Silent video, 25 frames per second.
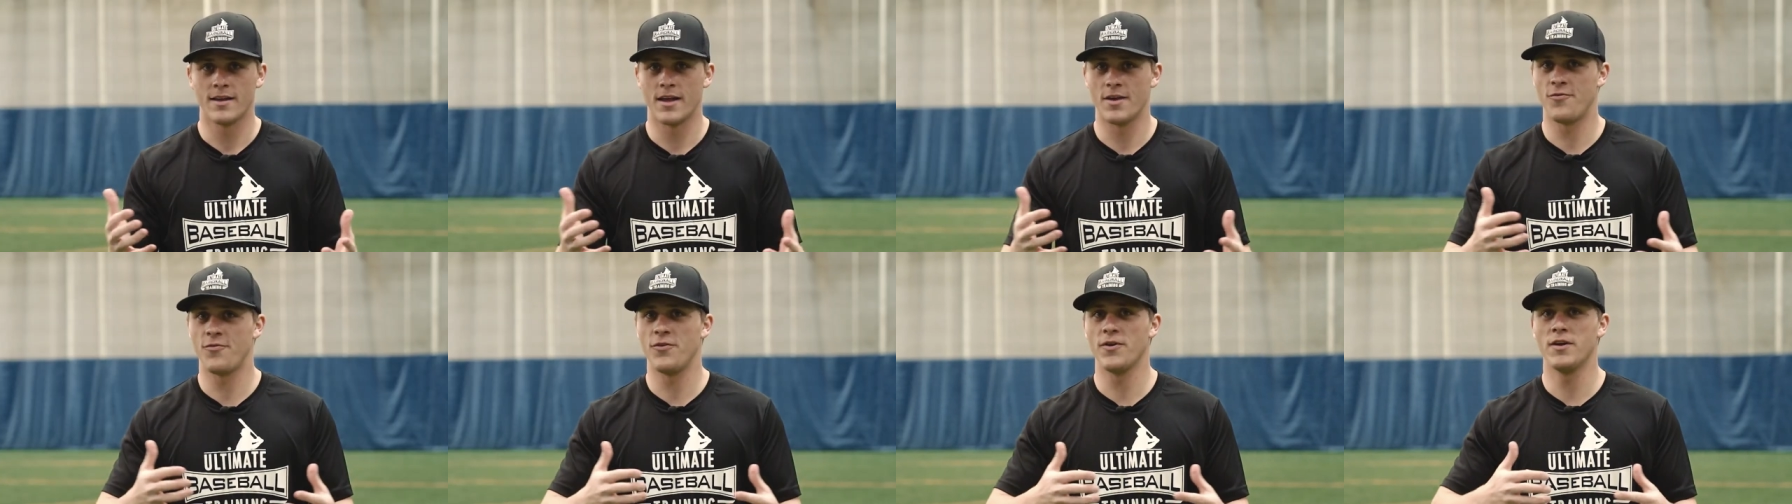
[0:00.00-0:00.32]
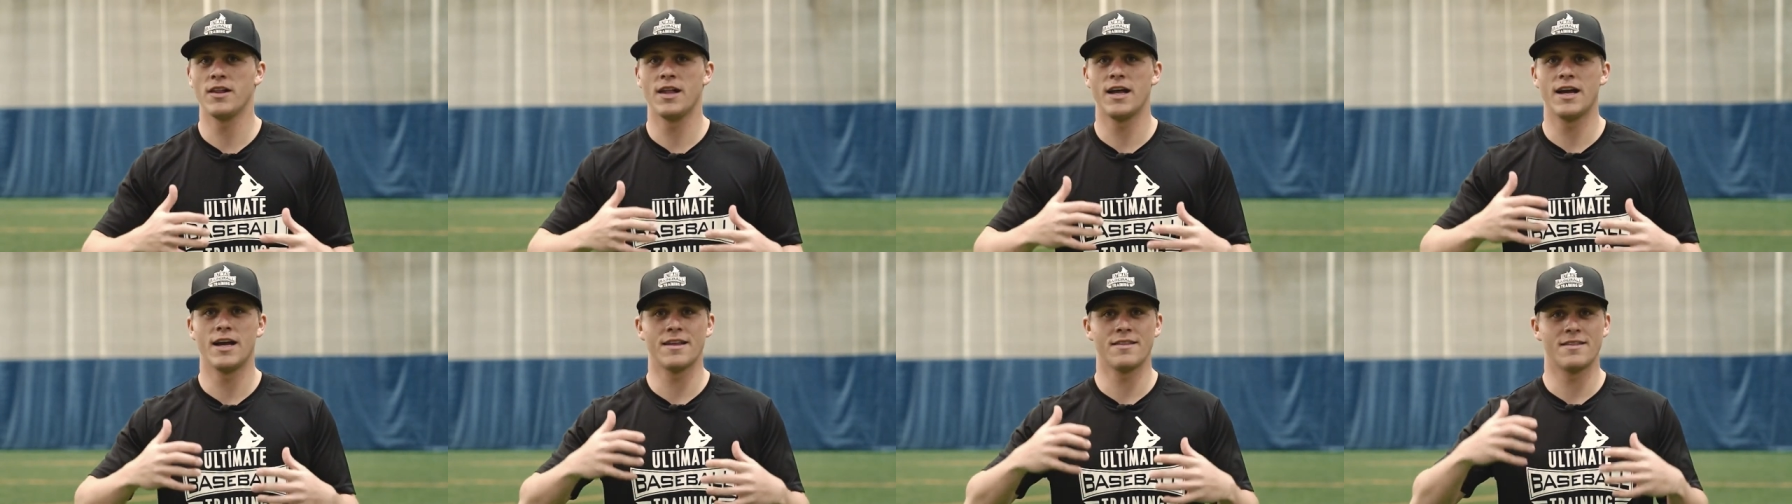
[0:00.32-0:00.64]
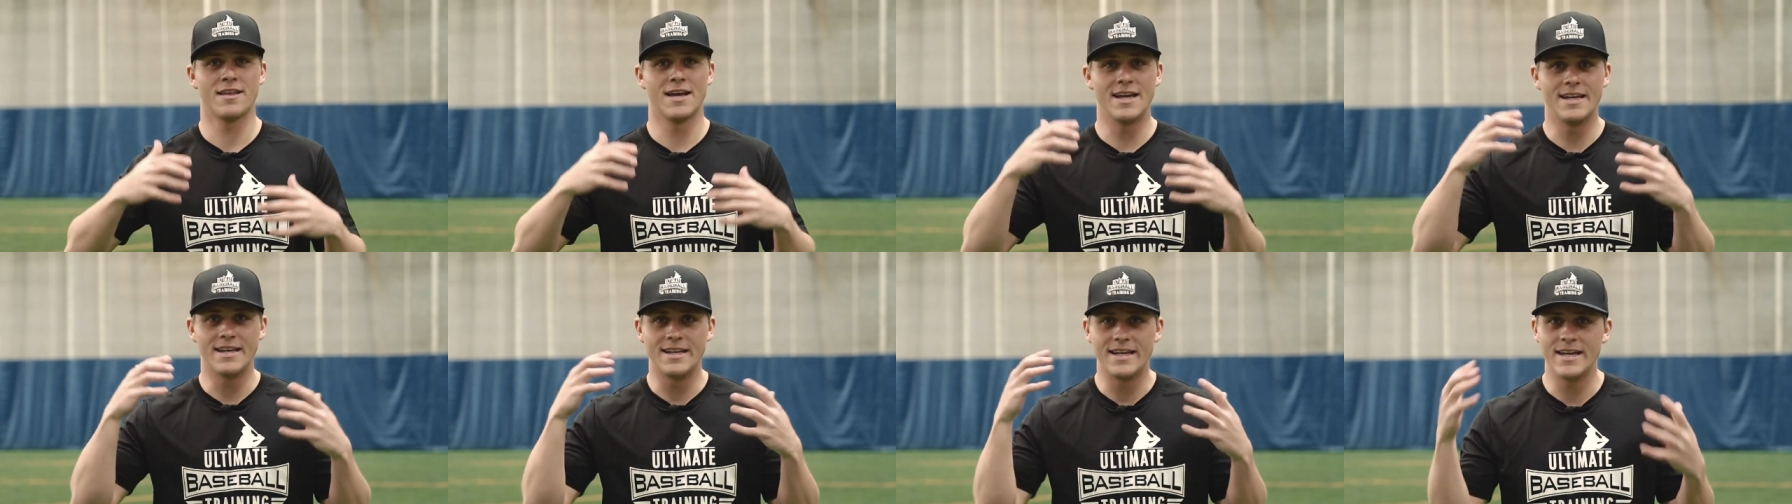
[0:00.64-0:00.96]
They feel like
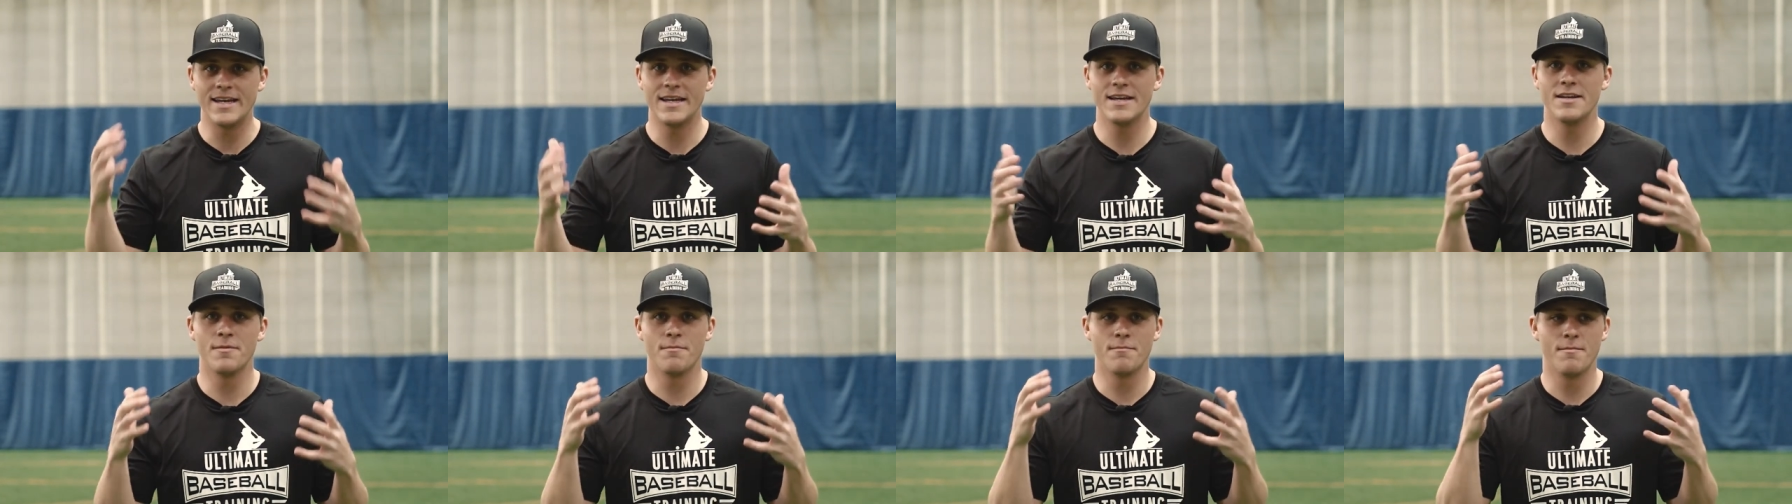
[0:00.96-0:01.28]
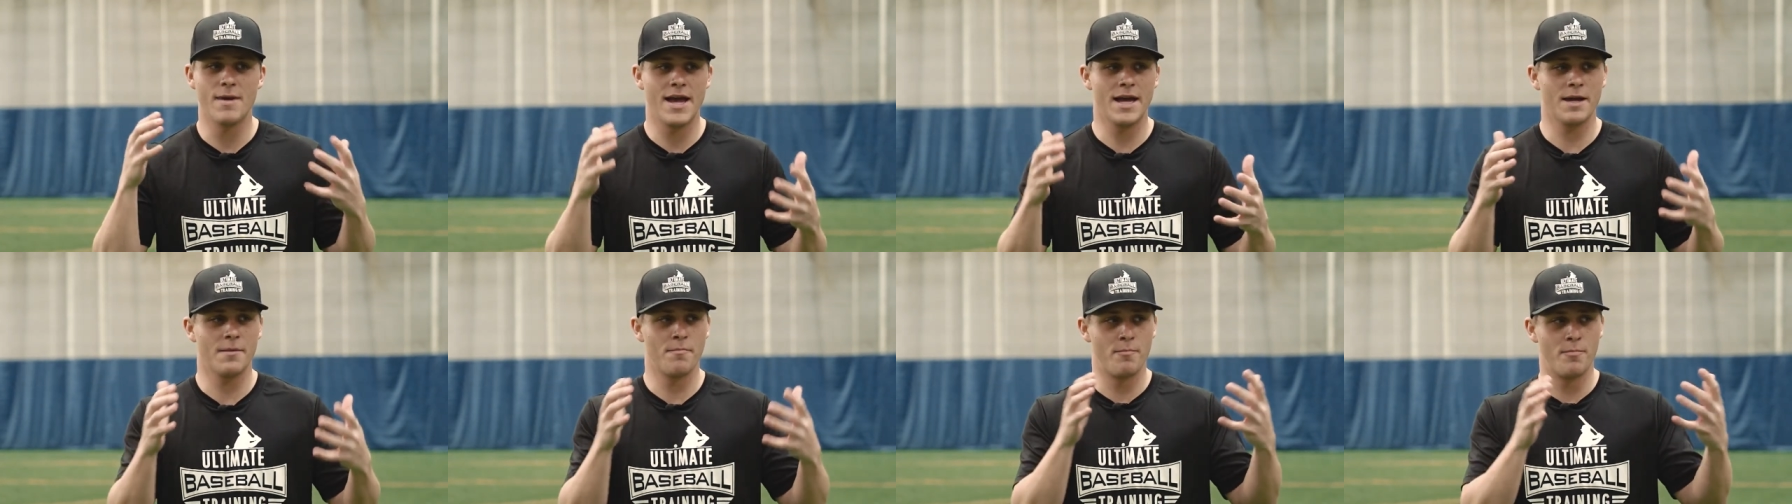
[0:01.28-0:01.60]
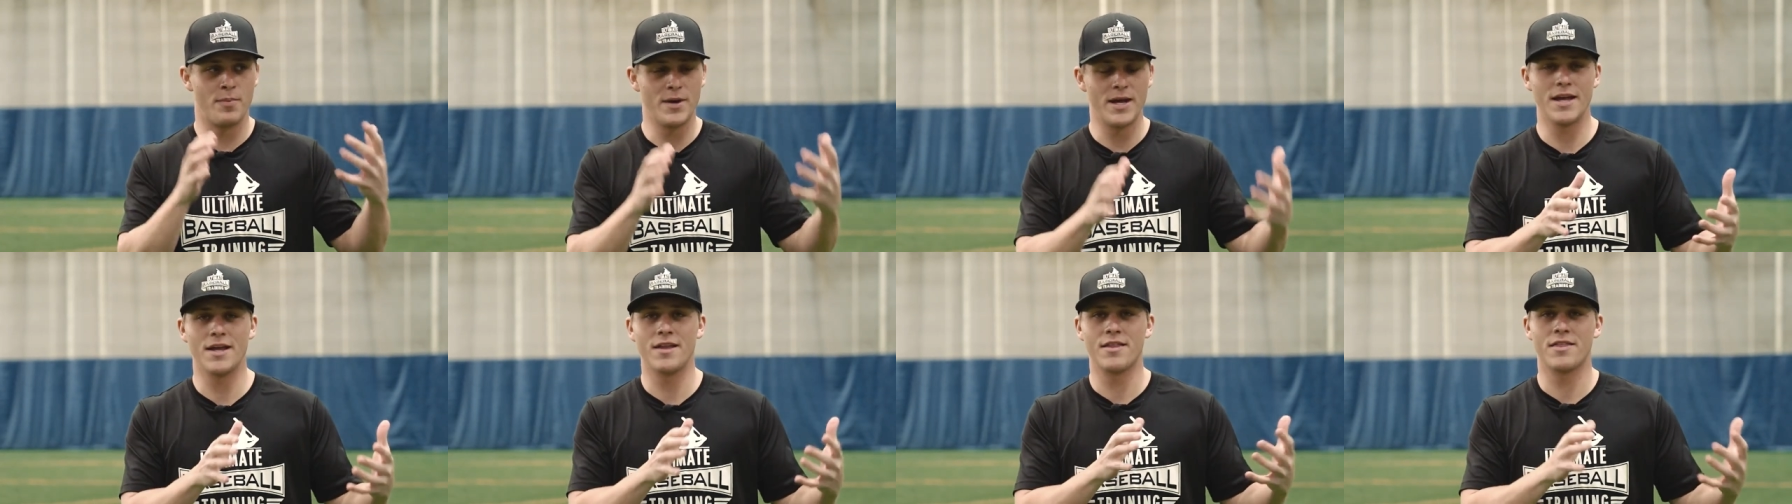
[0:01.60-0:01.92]
they need to make
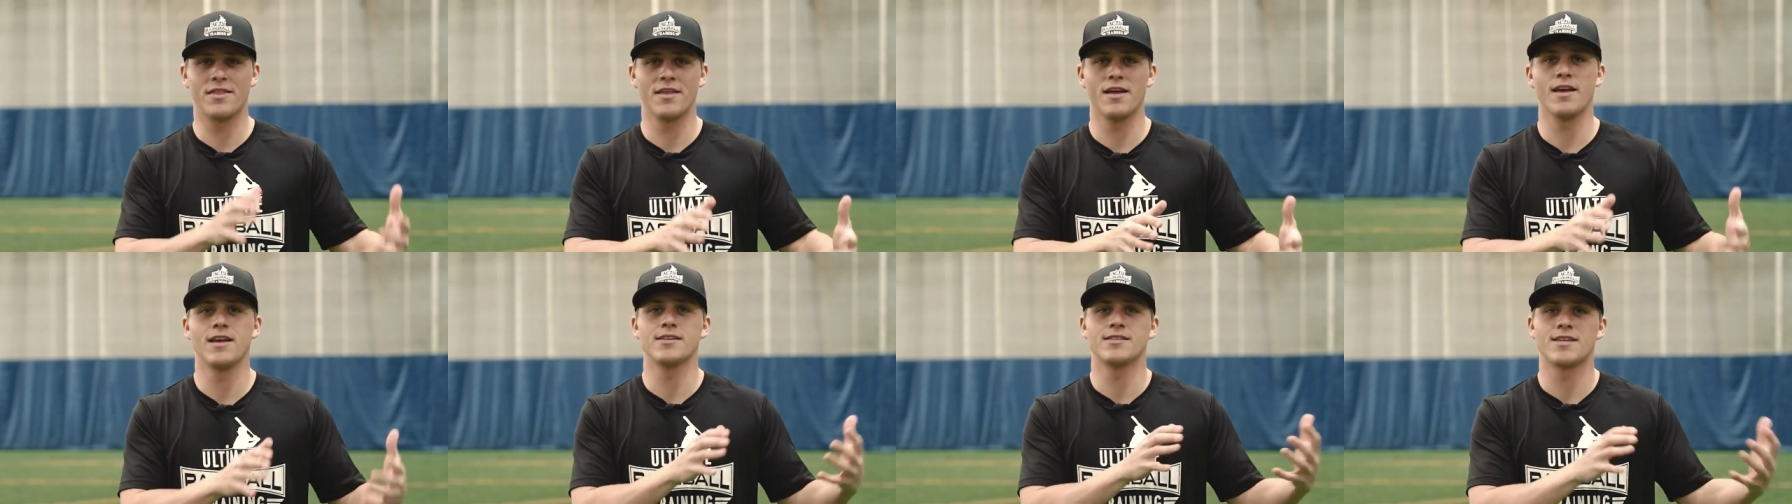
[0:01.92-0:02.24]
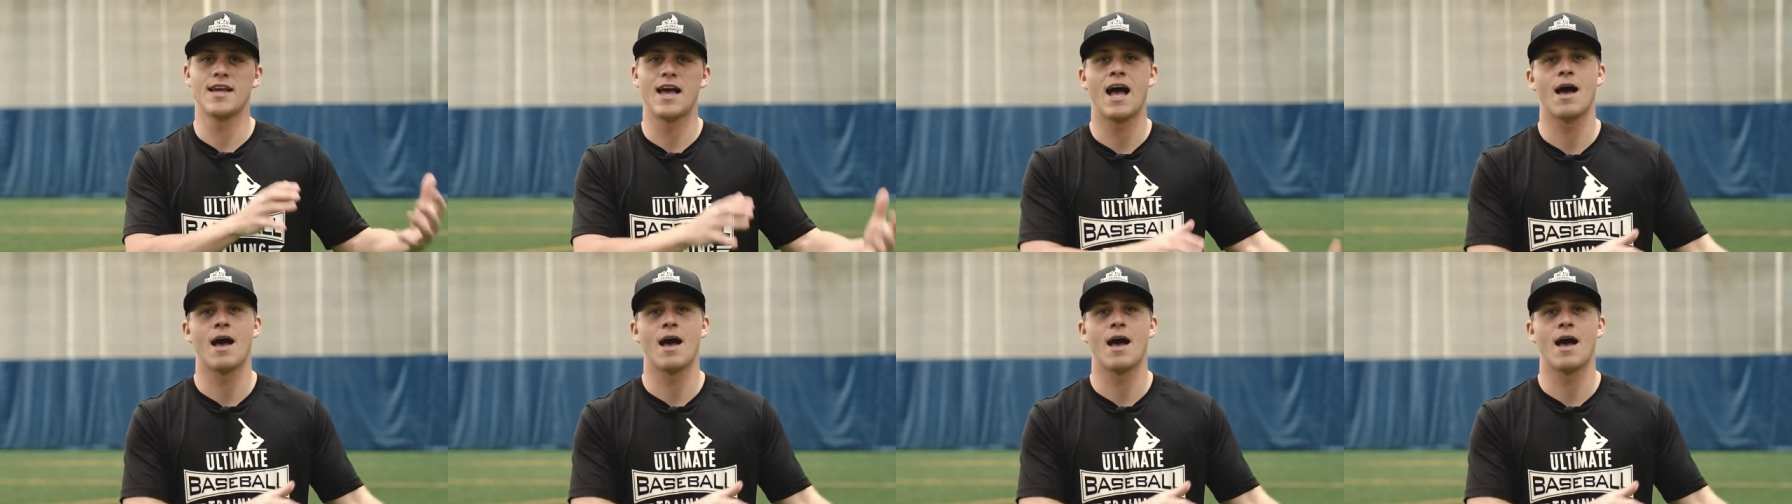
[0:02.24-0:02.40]
big things